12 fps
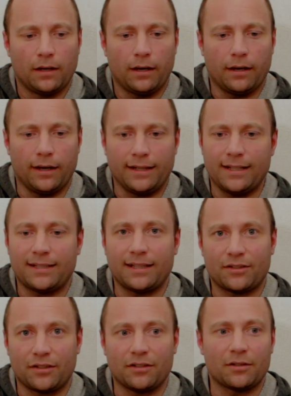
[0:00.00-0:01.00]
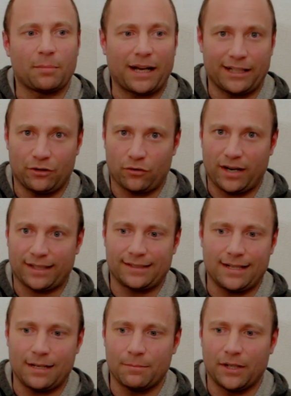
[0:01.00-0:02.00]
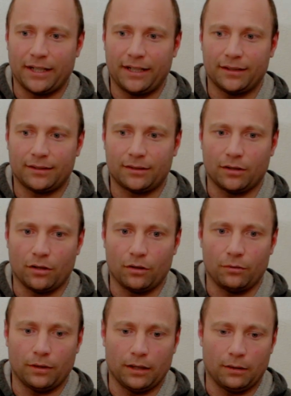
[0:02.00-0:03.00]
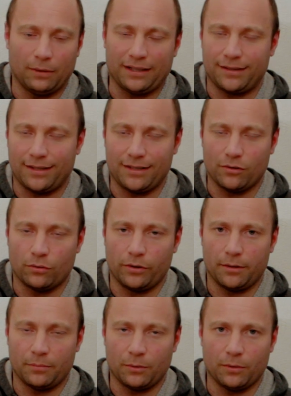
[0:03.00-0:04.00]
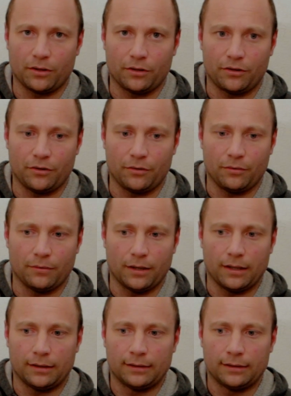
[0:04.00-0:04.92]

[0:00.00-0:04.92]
In this instance, backing track's D minor, so well, it's D Dorian, but we're going to do,